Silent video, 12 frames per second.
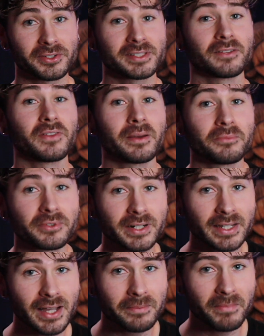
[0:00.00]

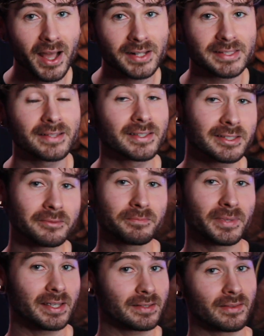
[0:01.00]
celebrity unboxing. This would
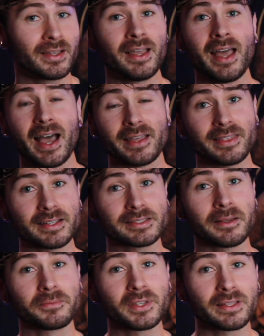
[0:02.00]
be, I think,
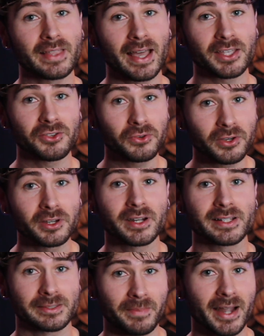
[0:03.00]
something that you could
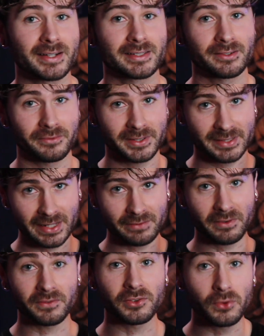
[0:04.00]
expect to receive
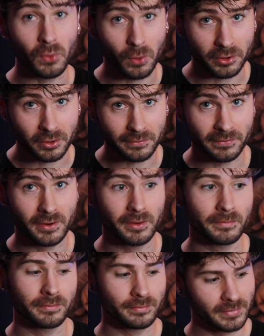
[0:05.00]
if you order
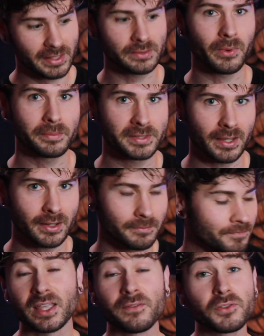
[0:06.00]
from his website.
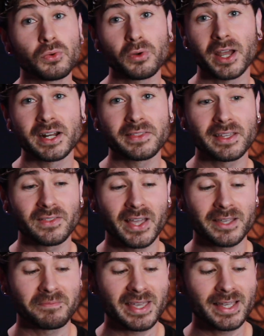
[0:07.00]
If you were anything
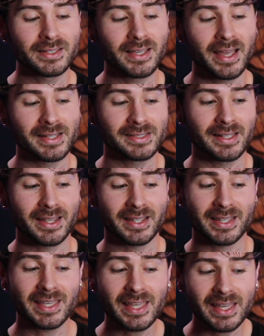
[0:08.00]
like me as like a
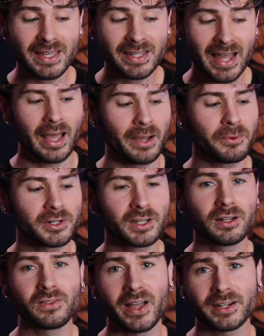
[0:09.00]
kid, I would
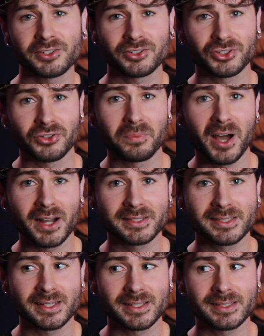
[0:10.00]
collect shoe
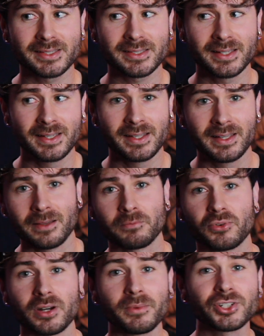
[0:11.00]
boxes,
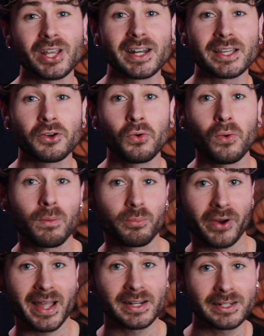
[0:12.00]
pretty much any cool
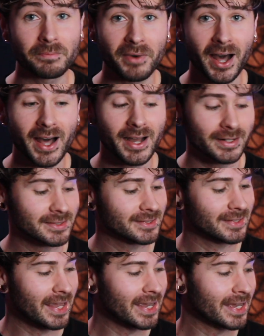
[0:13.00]
branded
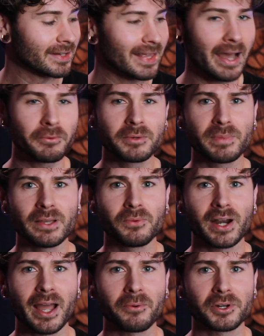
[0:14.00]
box, and that would be
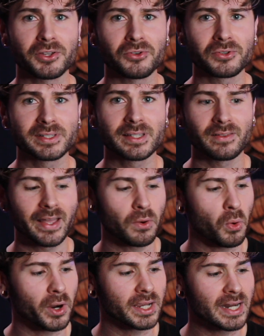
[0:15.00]
what I would use to like
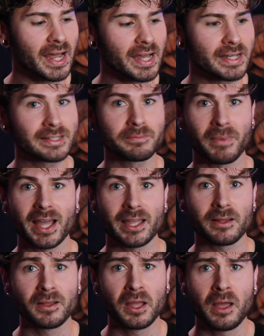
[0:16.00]
organize
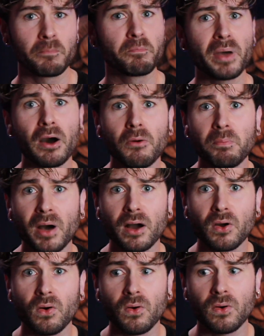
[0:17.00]
my belt
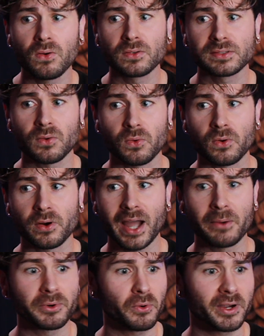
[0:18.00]
buckles, or
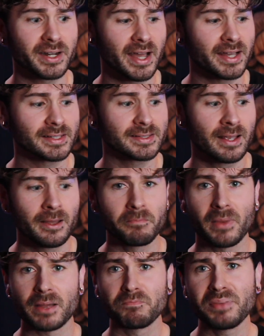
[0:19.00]
I would organize
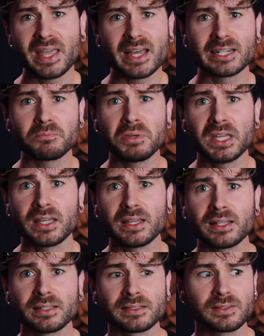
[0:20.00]
my band
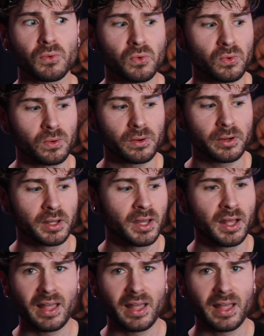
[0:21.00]
pins, or